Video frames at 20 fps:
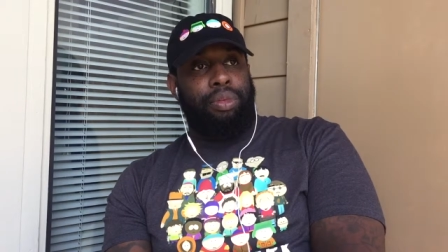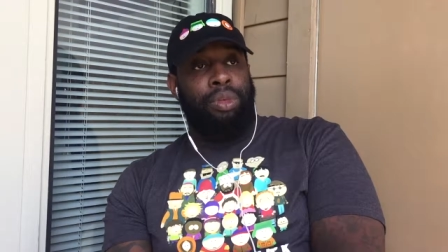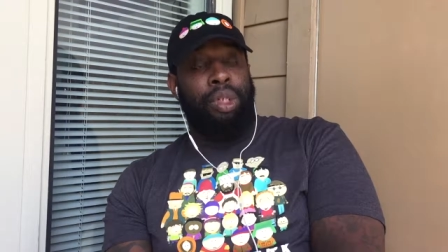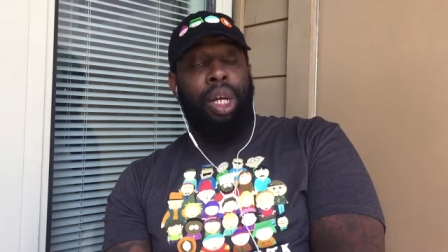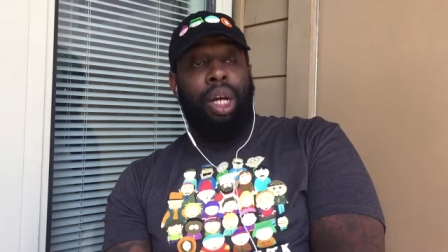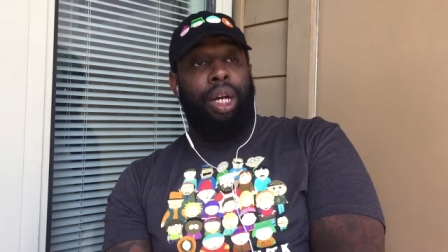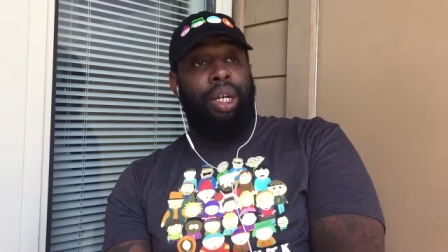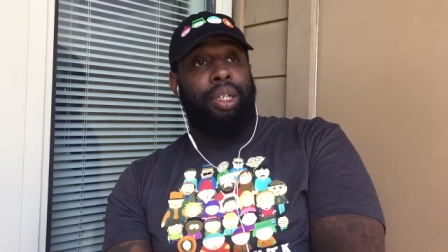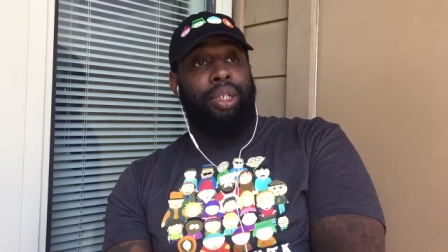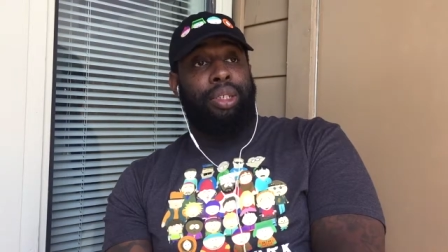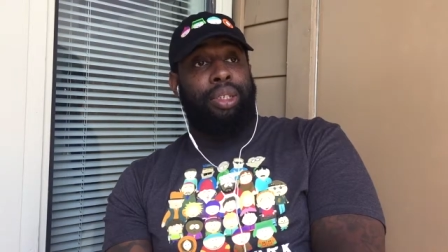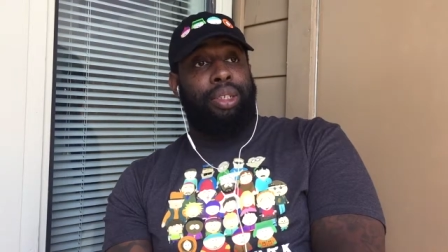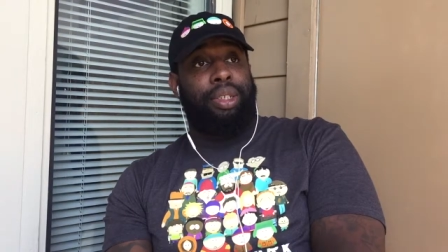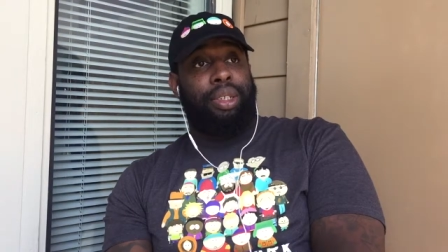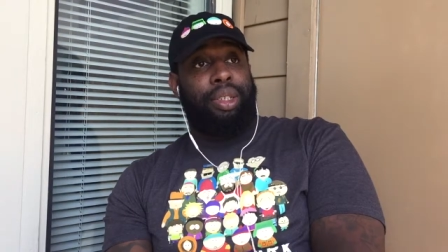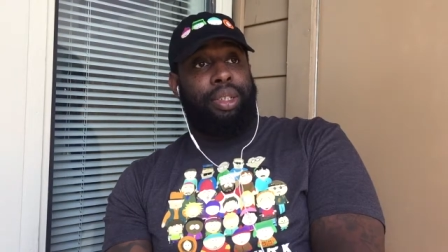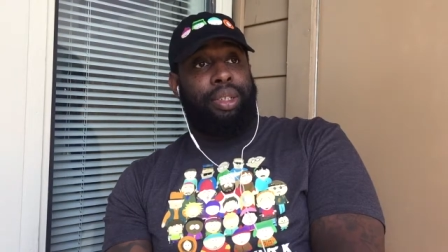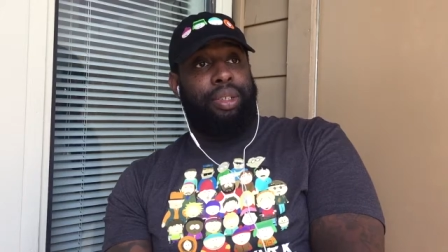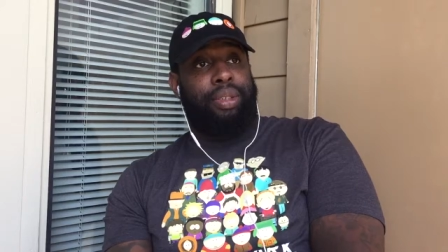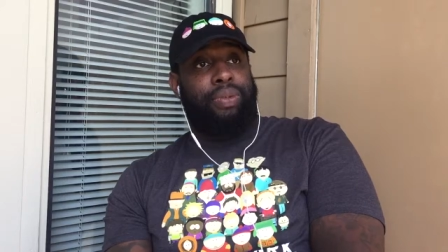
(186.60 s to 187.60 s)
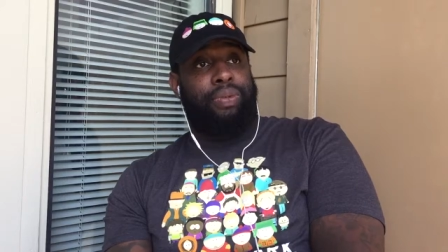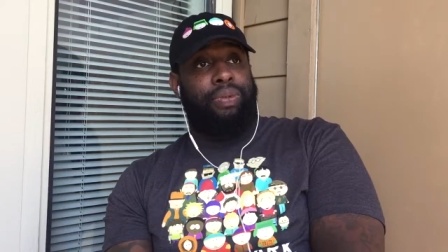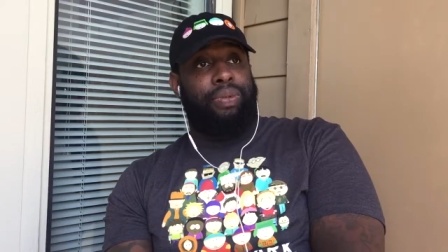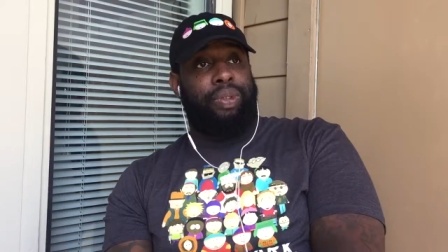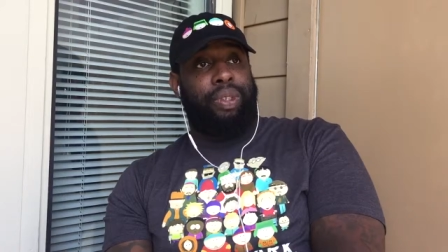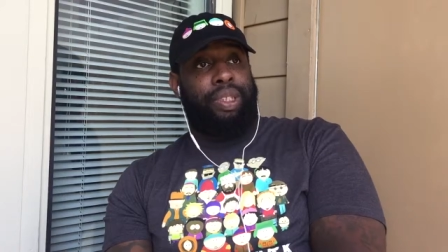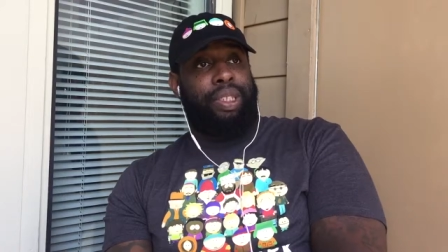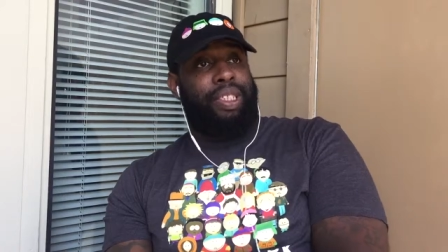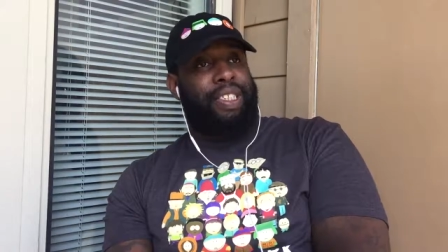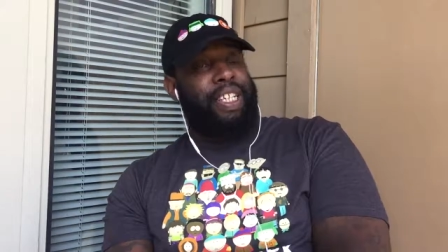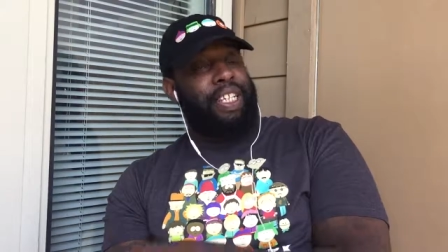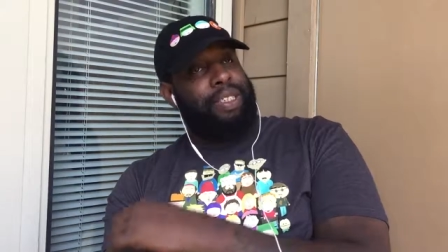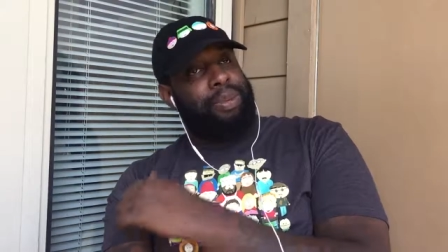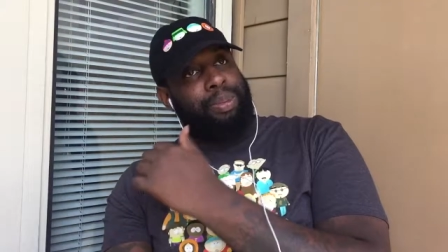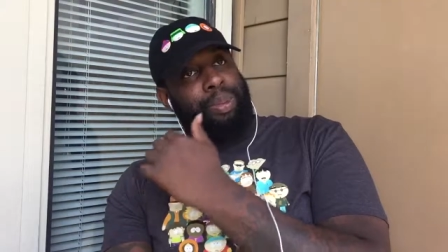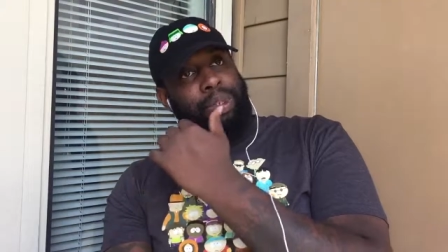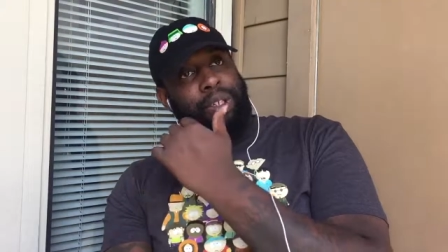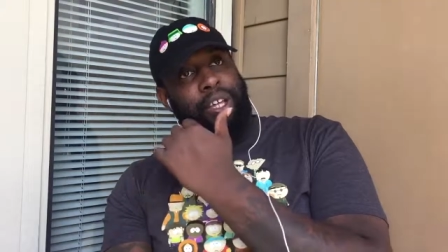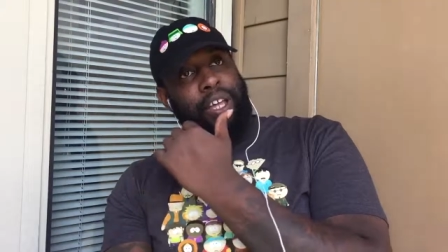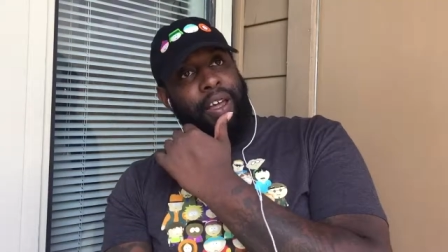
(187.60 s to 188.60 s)
yeah, it's, it's,
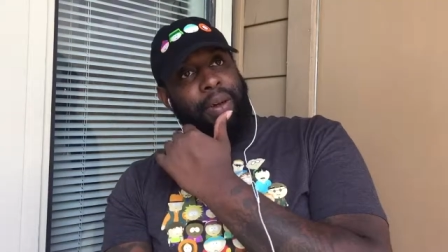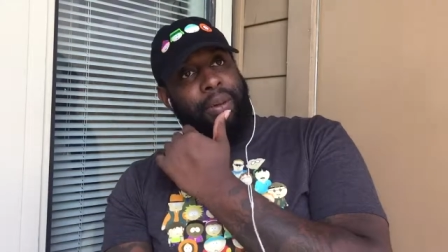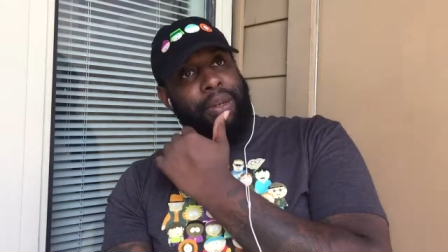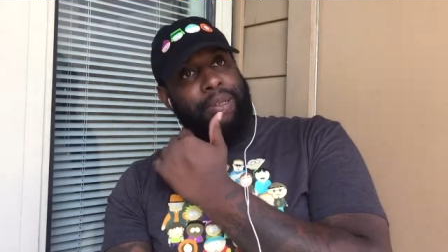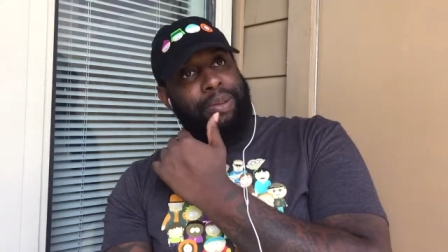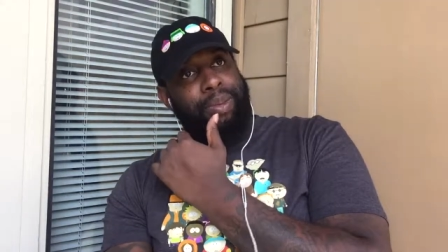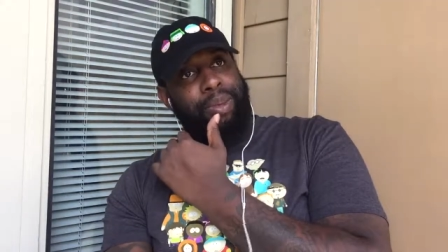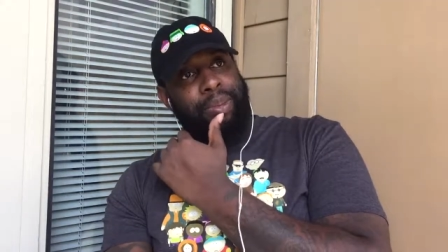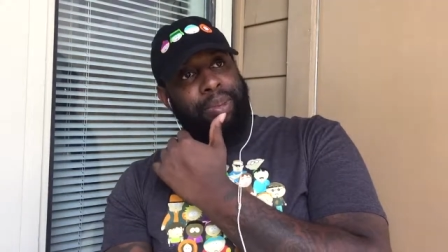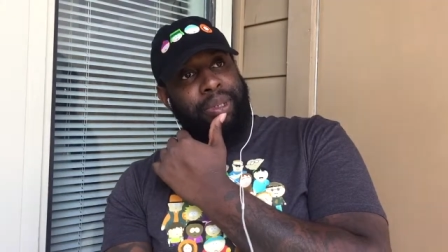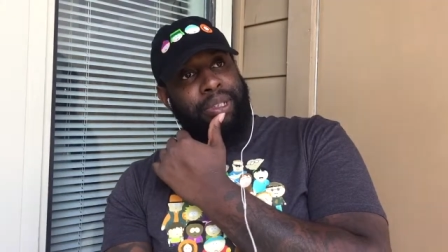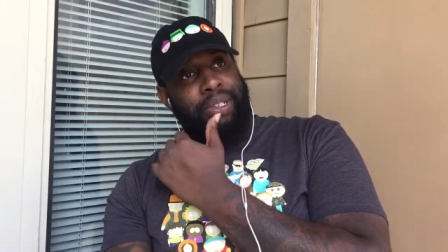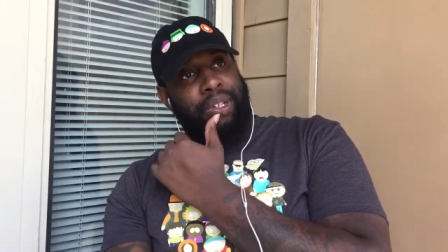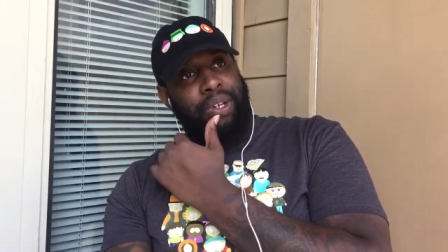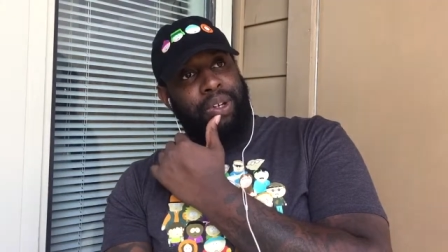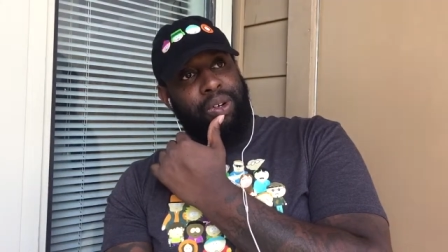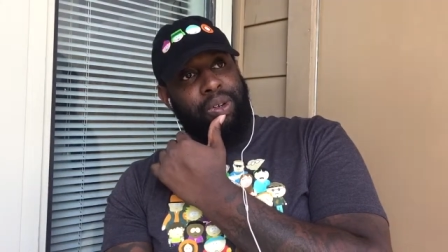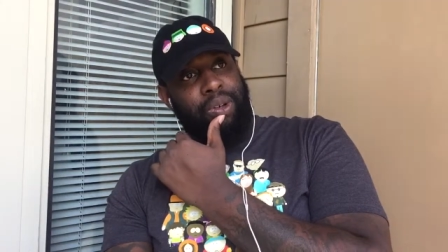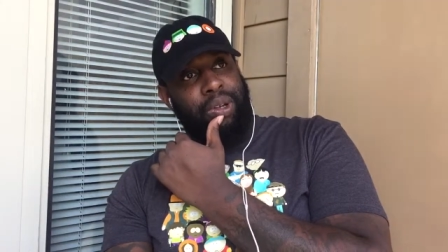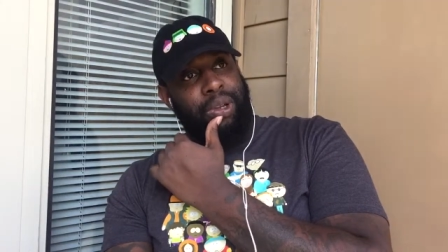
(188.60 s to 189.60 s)
damn. That's pretty much the whole